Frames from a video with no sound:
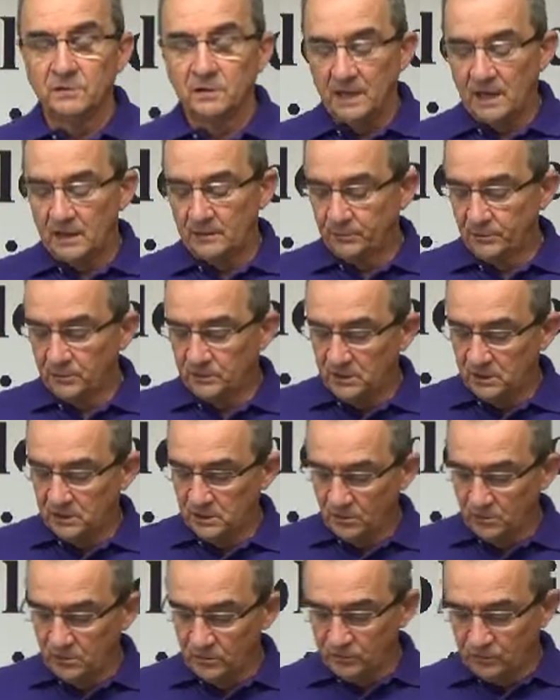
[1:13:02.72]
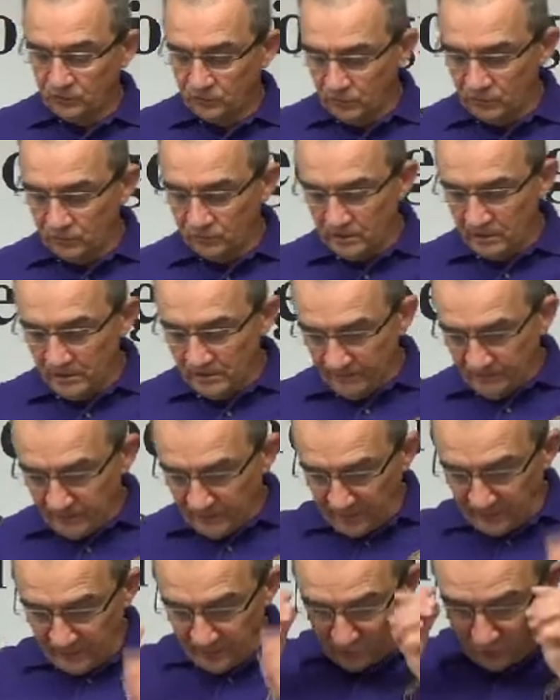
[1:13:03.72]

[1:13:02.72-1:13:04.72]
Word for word: to that particular truth. Now,